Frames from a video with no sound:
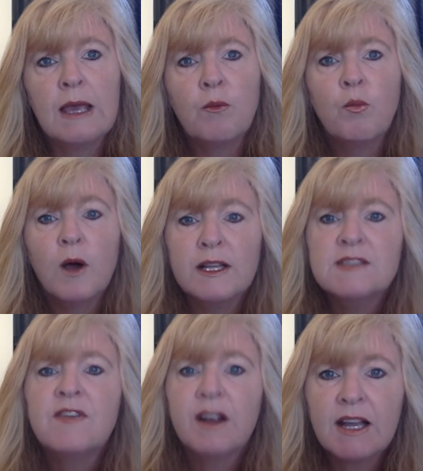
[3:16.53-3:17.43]
what
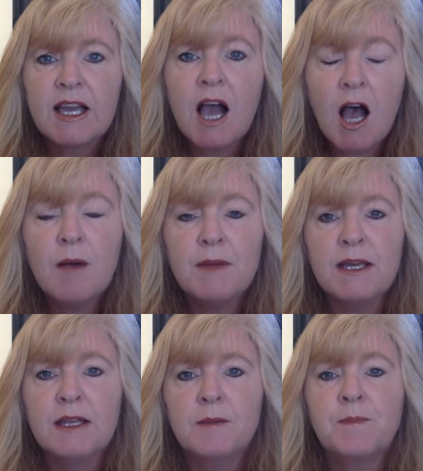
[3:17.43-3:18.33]
is very
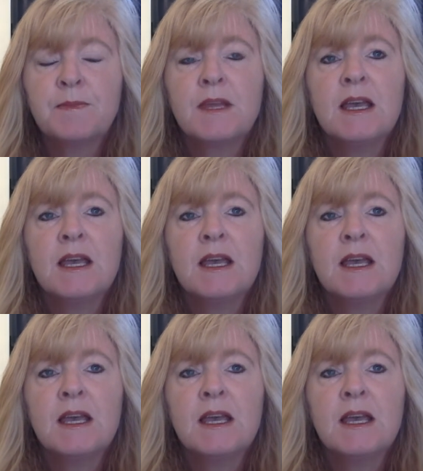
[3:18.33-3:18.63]
common